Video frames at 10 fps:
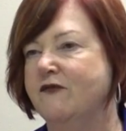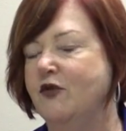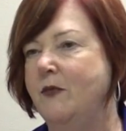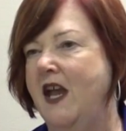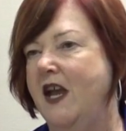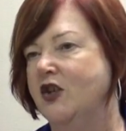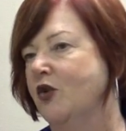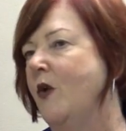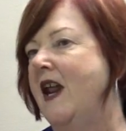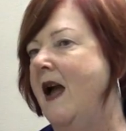of DuPage
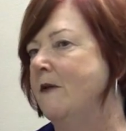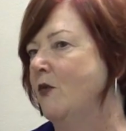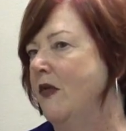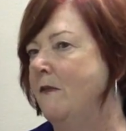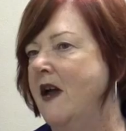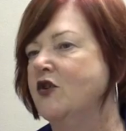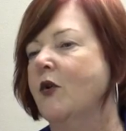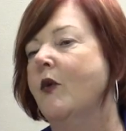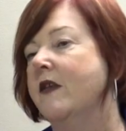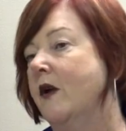or what happened with
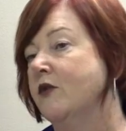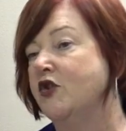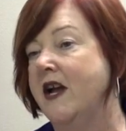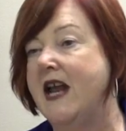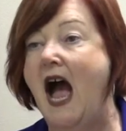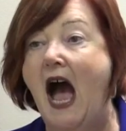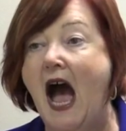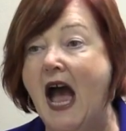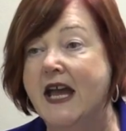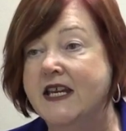Metro where they were trying to
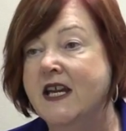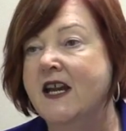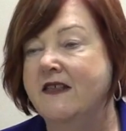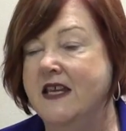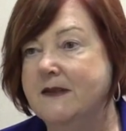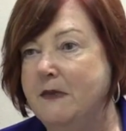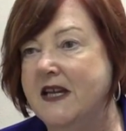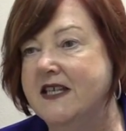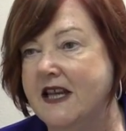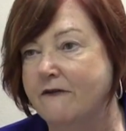hide these
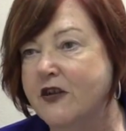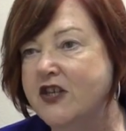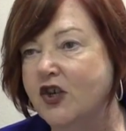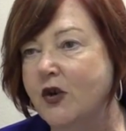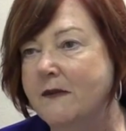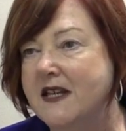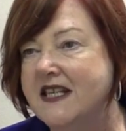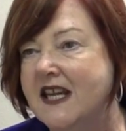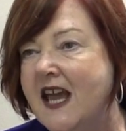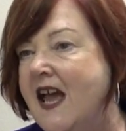big severance
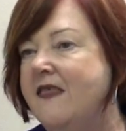agreements,